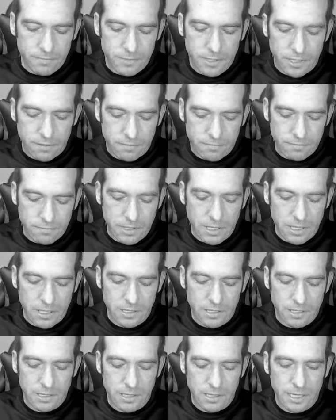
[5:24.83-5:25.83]
Yeah,
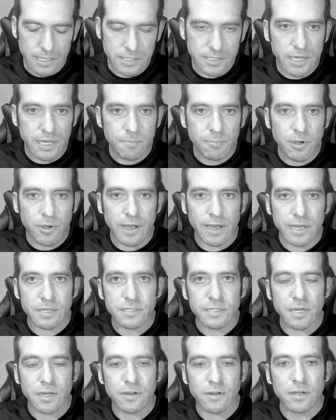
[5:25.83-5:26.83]
let's keep going.
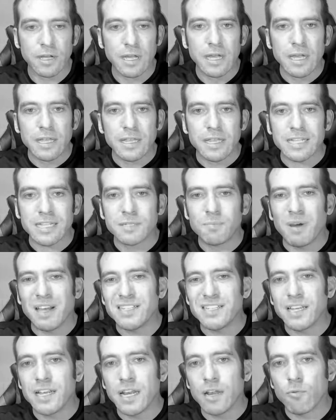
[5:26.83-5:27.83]
So that's
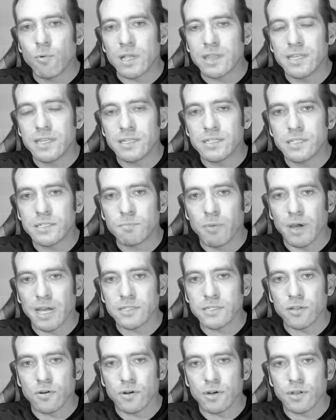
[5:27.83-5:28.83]
basically what this is
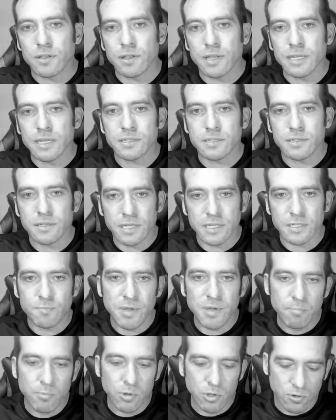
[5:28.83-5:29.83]
based on. There's
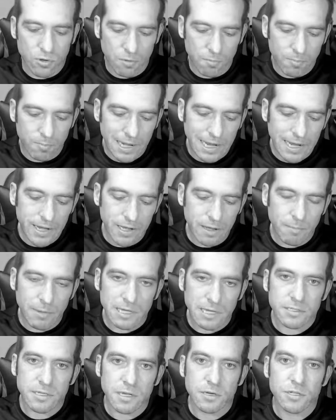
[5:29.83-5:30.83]
people complaining
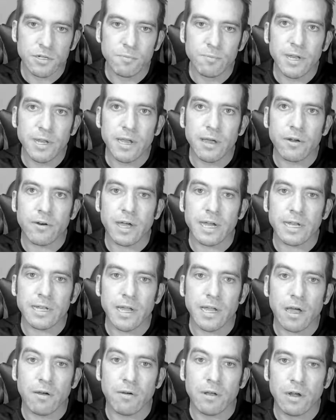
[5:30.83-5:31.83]
about social media right
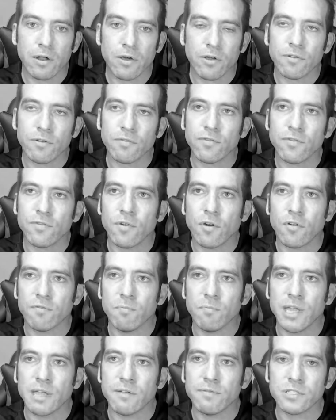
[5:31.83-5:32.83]
now. A lot
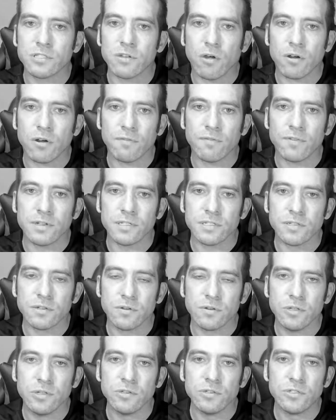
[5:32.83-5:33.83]
of big photographers
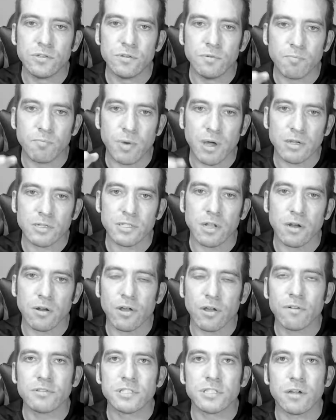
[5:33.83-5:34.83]
who used to post a
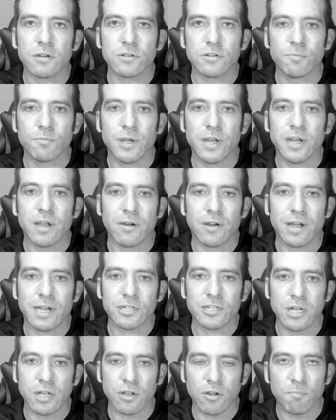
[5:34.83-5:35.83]
lot on social media are
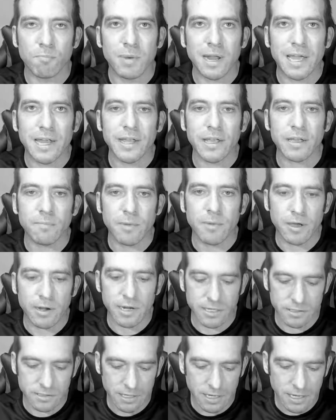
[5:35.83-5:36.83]
actually complaining about
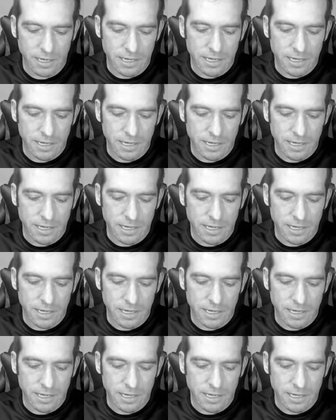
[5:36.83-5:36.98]
it.